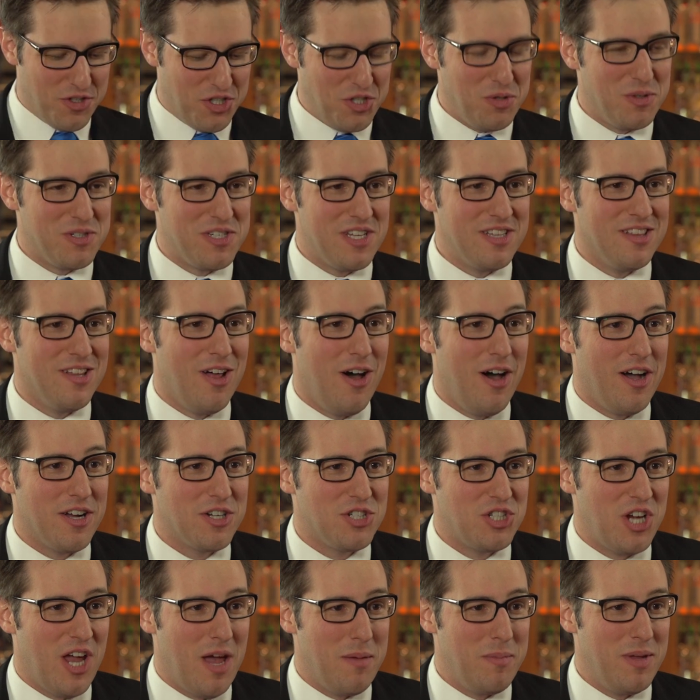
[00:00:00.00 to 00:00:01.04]
if she was in Log
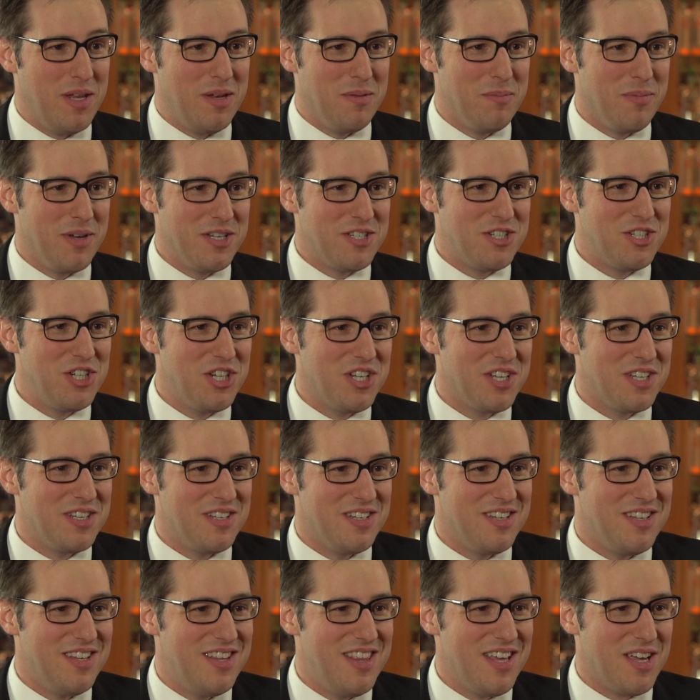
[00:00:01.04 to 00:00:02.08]
Jamming, but they
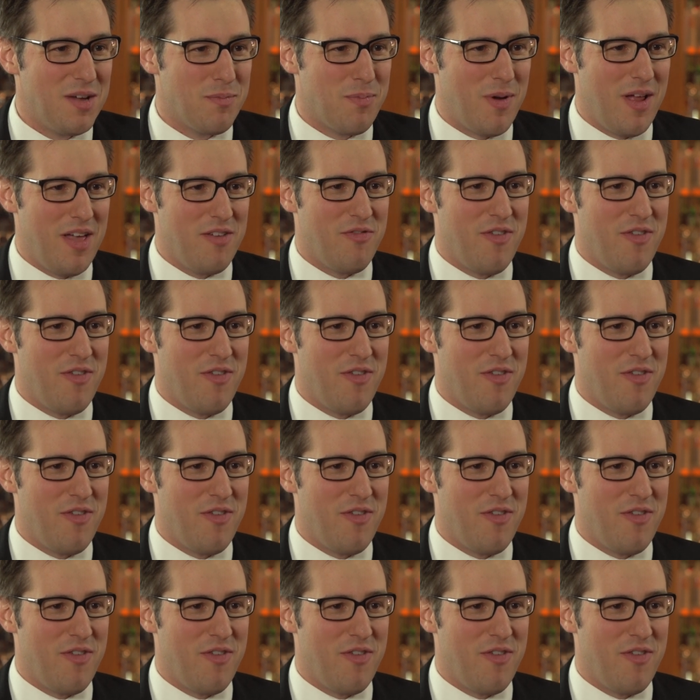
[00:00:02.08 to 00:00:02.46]
could probably